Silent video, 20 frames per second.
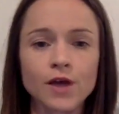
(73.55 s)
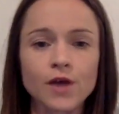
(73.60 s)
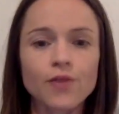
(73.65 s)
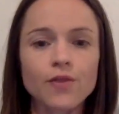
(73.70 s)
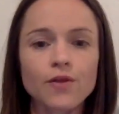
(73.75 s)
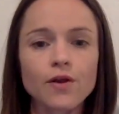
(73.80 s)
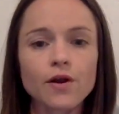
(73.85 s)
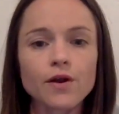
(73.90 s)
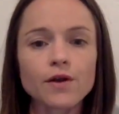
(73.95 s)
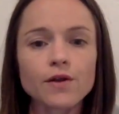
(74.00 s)

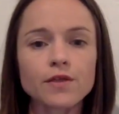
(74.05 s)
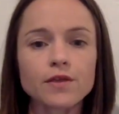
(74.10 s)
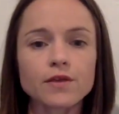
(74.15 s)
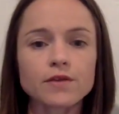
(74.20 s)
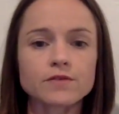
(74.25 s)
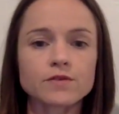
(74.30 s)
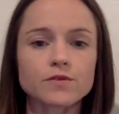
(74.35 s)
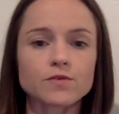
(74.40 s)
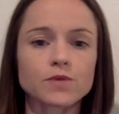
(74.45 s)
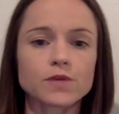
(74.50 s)
There are things
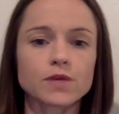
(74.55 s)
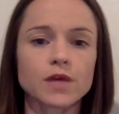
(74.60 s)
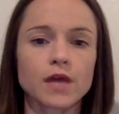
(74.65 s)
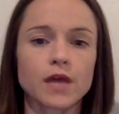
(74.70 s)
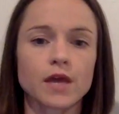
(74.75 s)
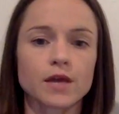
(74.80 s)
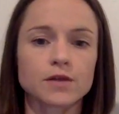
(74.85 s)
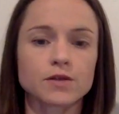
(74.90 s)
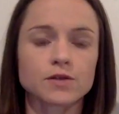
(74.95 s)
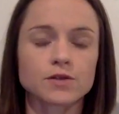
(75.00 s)
that we
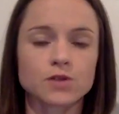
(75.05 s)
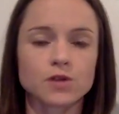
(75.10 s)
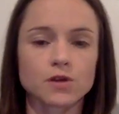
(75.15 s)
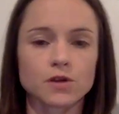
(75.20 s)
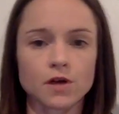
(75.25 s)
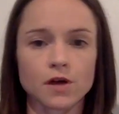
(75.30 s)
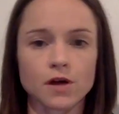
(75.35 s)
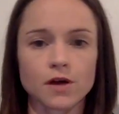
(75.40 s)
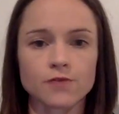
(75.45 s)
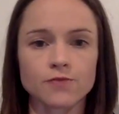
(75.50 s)
can start
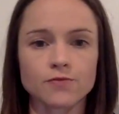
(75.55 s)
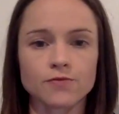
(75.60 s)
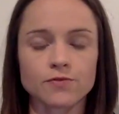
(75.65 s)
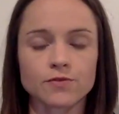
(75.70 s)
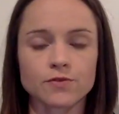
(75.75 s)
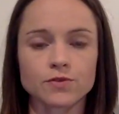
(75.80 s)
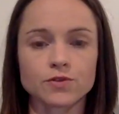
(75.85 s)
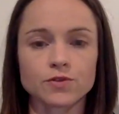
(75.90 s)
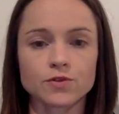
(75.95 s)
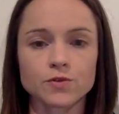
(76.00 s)
off
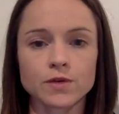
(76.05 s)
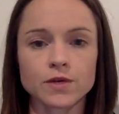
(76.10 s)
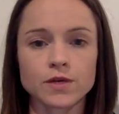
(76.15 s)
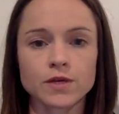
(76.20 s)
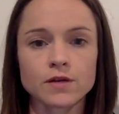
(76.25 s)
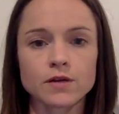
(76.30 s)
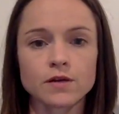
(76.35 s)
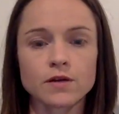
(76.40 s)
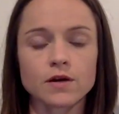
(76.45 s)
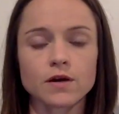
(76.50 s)

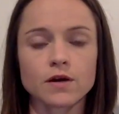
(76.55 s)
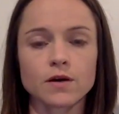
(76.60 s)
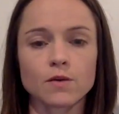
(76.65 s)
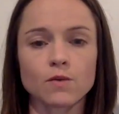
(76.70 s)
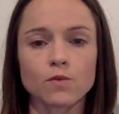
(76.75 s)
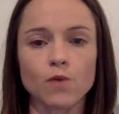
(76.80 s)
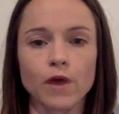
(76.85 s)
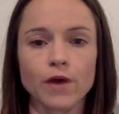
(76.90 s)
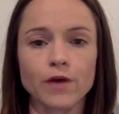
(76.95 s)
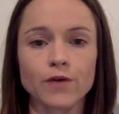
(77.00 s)
doing
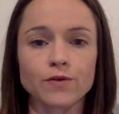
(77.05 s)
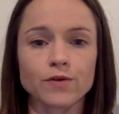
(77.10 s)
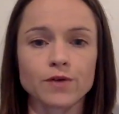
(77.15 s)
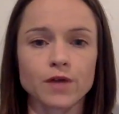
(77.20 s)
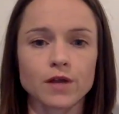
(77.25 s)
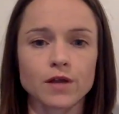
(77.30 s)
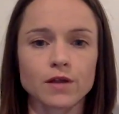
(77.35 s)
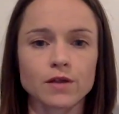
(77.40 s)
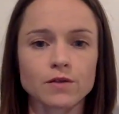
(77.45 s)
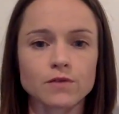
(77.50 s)
while you're
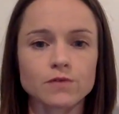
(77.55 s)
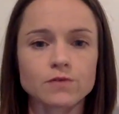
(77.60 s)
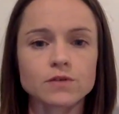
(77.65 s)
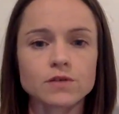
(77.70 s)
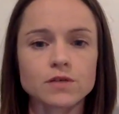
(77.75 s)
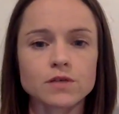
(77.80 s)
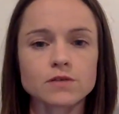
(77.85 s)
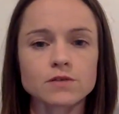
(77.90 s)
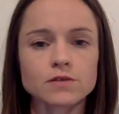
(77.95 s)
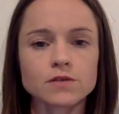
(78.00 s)
getting those
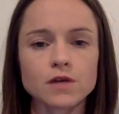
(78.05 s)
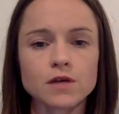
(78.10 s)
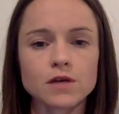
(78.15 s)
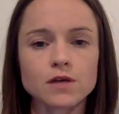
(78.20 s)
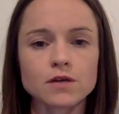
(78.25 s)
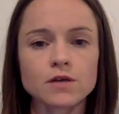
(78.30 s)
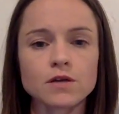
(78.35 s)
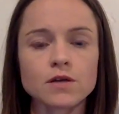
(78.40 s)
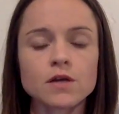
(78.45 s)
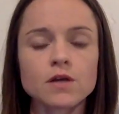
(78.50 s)
things
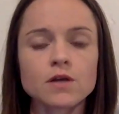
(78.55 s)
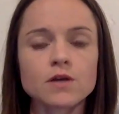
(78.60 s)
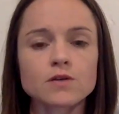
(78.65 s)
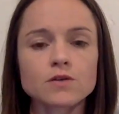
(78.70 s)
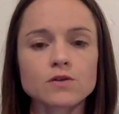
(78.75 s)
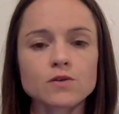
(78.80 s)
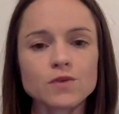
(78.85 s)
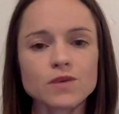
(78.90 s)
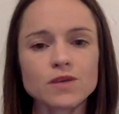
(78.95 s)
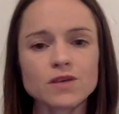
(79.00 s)
done,
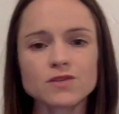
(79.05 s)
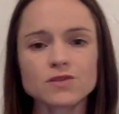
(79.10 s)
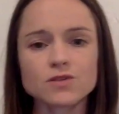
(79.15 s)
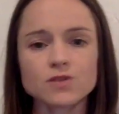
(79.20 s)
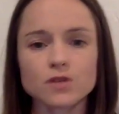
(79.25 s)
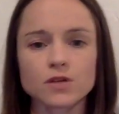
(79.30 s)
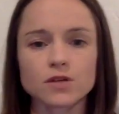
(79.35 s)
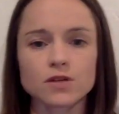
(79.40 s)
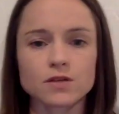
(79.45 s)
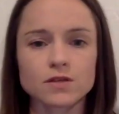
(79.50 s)
so we can
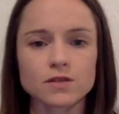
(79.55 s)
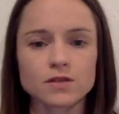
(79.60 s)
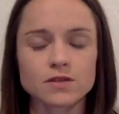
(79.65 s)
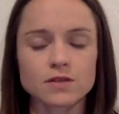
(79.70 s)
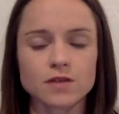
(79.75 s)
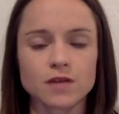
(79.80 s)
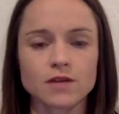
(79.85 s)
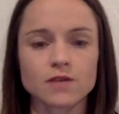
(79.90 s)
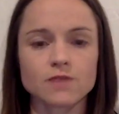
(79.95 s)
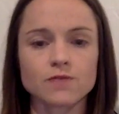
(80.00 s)
start on the
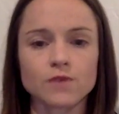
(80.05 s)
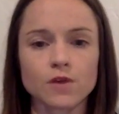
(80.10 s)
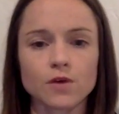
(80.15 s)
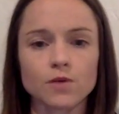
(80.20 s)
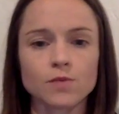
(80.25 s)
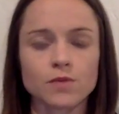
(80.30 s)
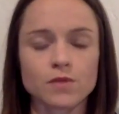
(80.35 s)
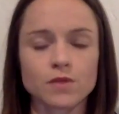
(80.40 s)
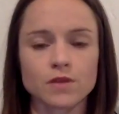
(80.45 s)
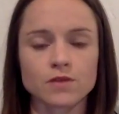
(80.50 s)
design
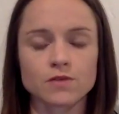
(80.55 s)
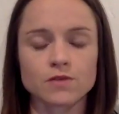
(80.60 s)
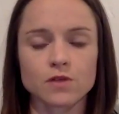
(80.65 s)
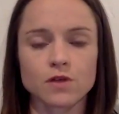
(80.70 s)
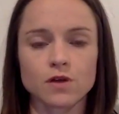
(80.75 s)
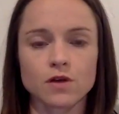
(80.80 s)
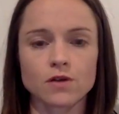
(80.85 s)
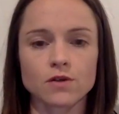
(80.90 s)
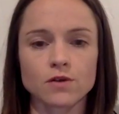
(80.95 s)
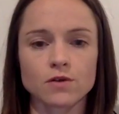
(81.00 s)
development, things
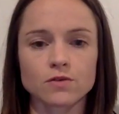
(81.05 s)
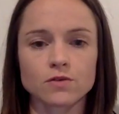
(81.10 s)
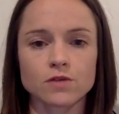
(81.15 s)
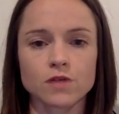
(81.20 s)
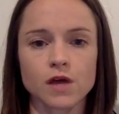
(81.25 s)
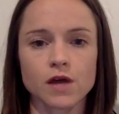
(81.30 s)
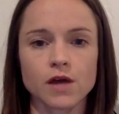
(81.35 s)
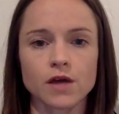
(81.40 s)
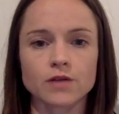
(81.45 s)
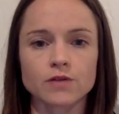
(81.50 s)
along those
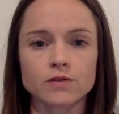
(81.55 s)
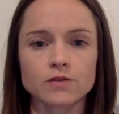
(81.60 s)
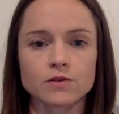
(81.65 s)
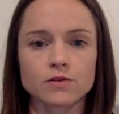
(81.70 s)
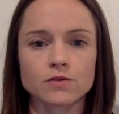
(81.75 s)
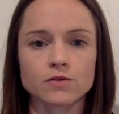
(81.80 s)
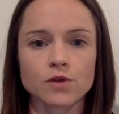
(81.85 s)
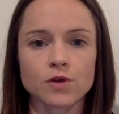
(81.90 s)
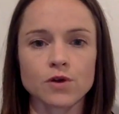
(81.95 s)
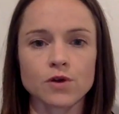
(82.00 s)
lines.
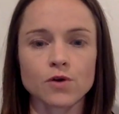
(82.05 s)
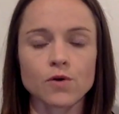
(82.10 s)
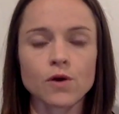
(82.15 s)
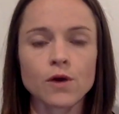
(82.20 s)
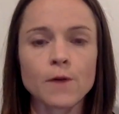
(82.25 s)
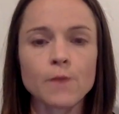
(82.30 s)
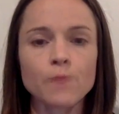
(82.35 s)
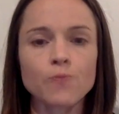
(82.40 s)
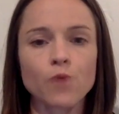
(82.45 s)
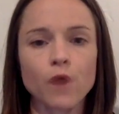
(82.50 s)
So know
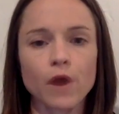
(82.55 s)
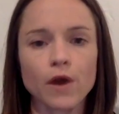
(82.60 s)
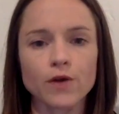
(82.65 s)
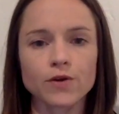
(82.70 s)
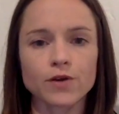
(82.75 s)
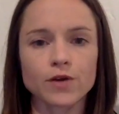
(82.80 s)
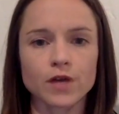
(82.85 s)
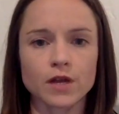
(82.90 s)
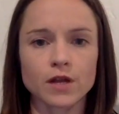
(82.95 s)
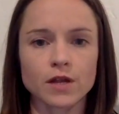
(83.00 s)
while you're
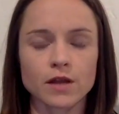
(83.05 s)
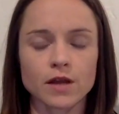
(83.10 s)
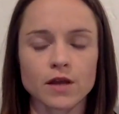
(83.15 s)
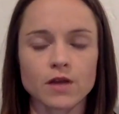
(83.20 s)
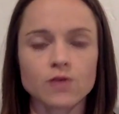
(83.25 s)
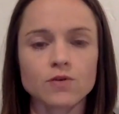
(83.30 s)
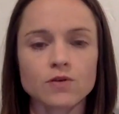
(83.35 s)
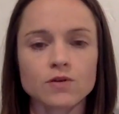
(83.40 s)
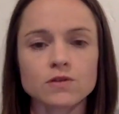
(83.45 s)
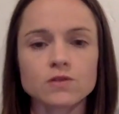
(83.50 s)
getting that,
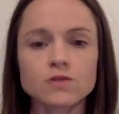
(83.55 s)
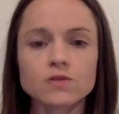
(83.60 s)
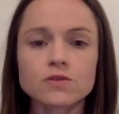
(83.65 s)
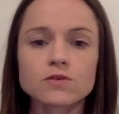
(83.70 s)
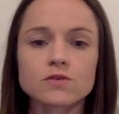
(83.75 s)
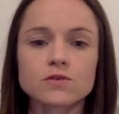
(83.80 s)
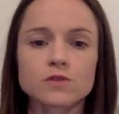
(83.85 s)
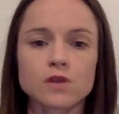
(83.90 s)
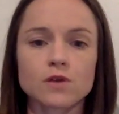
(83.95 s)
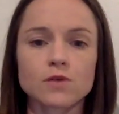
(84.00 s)
you can still
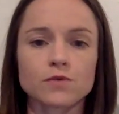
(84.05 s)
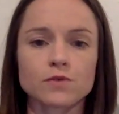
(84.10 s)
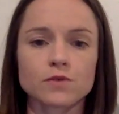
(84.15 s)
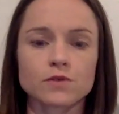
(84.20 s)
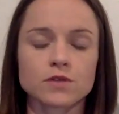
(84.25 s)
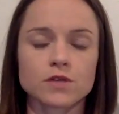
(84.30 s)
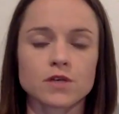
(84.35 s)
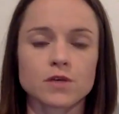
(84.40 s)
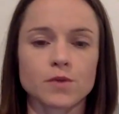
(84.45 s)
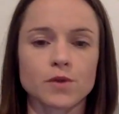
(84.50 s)
start with
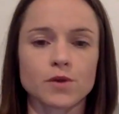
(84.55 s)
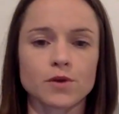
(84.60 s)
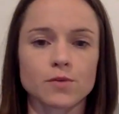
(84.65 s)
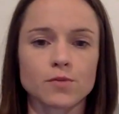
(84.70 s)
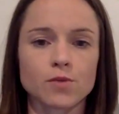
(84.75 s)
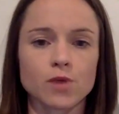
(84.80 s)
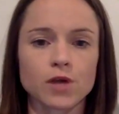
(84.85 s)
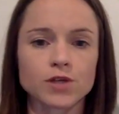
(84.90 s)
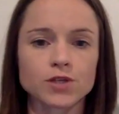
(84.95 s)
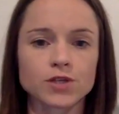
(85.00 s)
the team on your
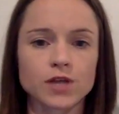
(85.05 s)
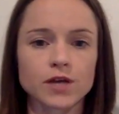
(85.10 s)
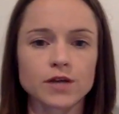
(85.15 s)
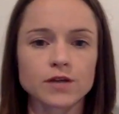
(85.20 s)
project.